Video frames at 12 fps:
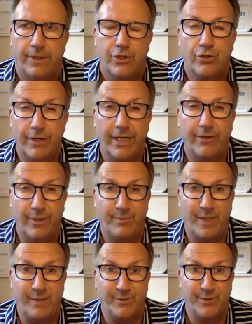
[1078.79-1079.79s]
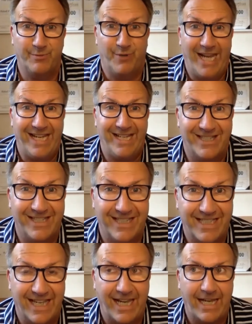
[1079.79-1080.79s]
trigger in people's brains to
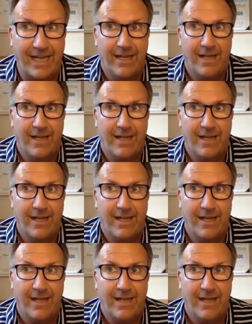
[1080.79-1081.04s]
say,